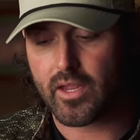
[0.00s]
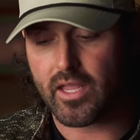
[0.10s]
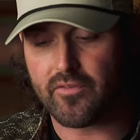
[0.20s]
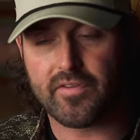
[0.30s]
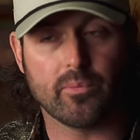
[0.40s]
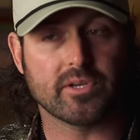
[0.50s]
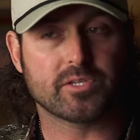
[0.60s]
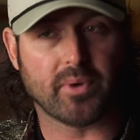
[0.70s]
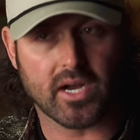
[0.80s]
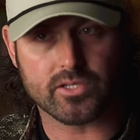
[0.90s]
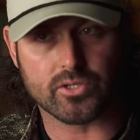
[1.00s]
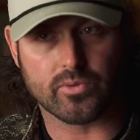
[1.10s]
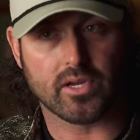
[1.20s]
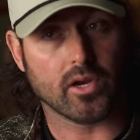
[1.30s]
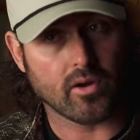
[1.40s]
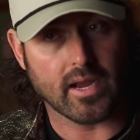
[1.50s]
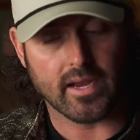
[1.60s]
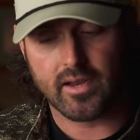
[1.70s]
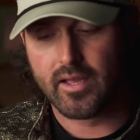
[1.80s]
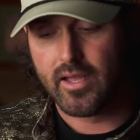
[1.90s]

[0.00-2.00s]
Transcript: If he responds to it, great.